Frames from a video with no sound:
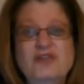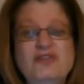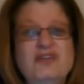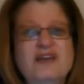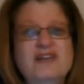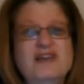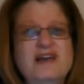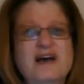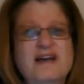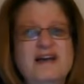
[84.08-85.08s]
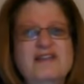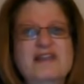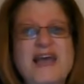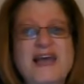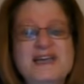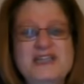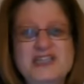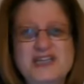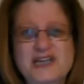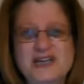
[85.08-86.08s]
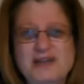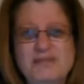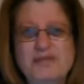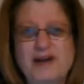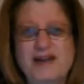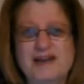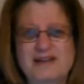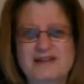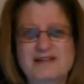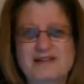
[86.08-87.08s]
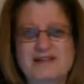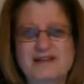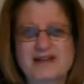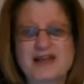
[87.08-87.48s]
you see the light, the energy, the brightness.